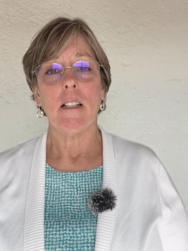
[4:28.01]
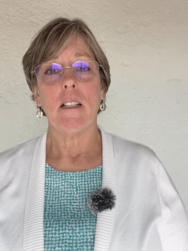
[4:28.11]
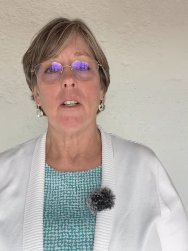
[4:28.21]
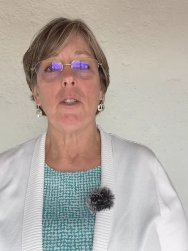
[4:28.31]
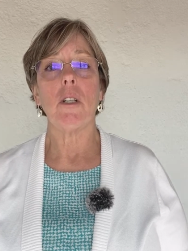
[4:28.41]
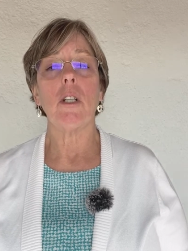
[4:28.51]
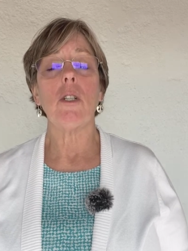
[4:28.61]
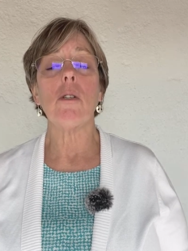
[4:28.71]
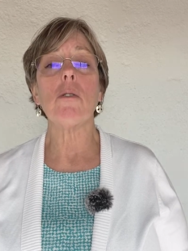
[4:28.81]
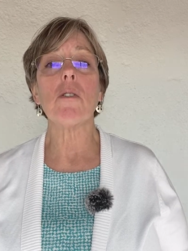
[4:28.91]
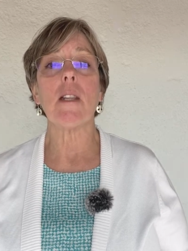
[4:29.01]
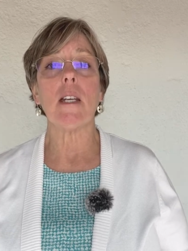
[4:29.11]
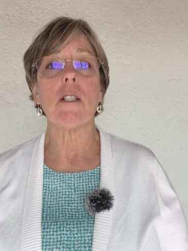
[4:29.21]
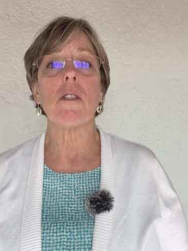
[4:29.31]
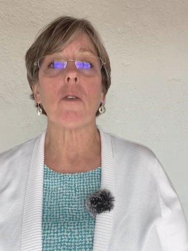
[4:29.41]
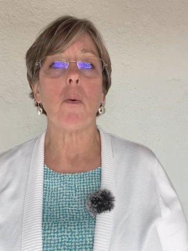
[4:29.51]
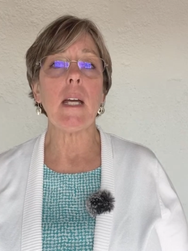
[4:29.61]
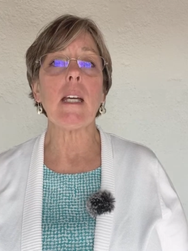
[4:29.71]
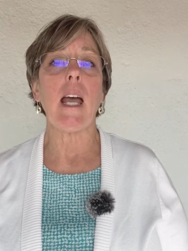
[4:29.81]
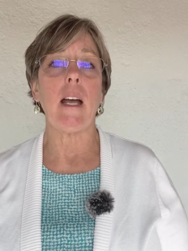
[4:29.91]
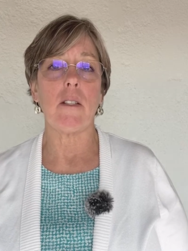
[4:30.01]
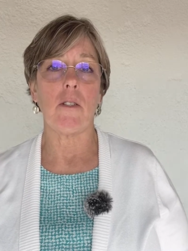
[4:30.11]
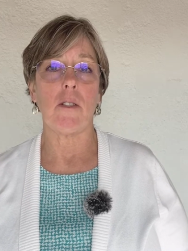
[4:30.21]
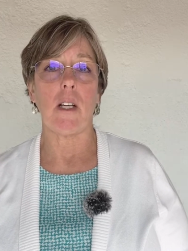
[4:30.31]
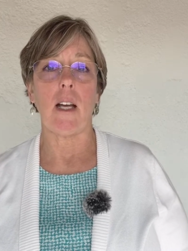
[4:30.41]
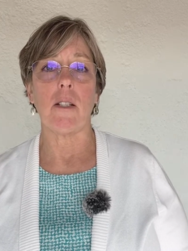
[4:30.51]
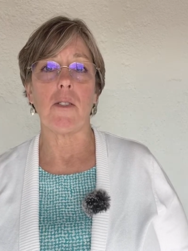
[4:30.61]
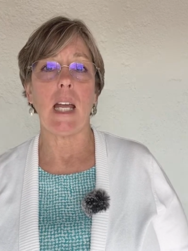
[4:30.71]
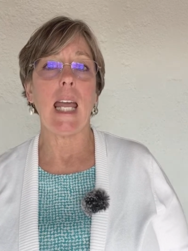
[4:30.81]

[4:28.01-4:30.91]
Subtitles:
Now you can use this quick exercise